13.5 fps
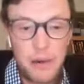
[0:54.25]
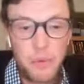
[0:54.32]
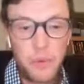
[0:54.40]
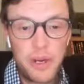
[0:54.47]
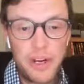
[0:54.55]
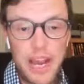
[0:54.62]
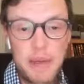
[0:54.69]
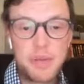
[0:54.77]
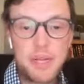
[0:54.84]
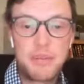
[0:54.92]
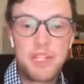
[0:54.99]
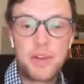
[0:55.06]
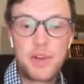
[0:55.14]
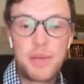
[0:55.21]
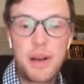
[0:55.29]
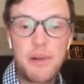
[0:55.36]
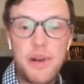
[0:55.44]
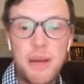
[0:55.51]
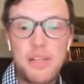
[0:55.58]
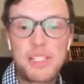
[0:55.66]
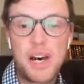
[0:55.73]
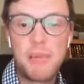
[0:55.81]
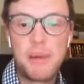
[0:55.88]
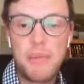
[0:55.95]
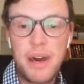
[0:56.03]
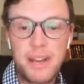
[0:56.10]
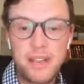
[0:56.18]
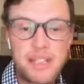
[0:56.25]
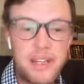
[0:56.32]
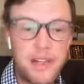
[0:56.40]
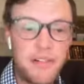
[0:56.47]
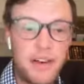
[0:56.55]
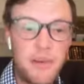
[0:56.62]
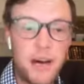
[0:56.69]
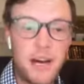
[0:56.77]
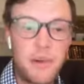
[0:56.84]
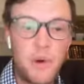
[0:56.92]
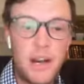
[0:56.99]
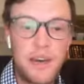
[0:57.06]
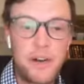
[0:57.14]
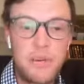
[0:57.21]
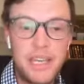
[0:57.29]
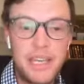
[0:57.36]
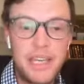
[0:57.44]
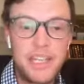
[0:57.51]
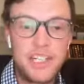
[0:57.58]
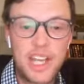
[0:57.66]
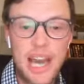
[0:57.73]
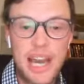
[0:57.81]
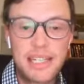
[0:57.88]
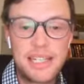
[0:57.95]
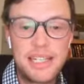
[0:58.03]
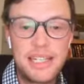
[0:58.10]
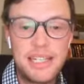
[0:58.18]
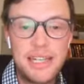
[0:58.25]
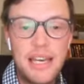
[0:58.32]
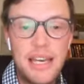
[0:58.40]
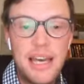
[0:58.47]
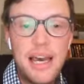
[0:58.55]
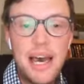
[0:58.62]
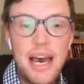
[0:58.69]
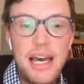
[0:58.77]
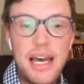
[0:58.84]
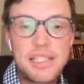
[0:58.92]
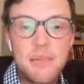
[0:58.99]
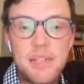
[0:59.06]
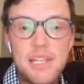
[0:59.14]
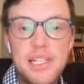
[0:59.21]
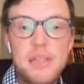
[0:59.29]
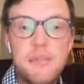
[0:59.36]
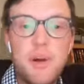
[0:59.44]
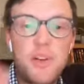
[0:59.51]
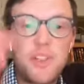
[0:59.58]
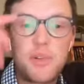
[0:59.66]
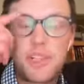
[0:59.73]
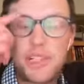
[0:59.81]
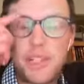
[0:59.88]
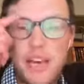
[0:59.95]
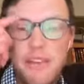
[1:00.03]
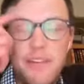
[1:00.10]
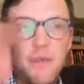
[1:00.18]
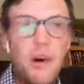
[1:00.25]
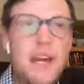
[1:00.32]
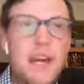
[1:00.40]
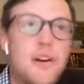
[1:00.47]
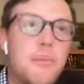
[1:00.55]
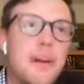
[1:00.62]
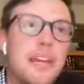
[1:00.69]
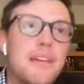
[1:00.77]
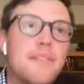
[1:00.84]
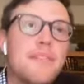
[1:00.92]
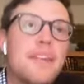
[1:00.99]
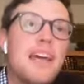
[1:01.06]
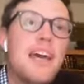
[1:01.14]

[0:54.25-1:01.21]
We are happy to be joined by Rabbi Zalman Mendelsohn of Chabad, Wyoming, and Jackson, as he presents about Jewish life in Wyoming.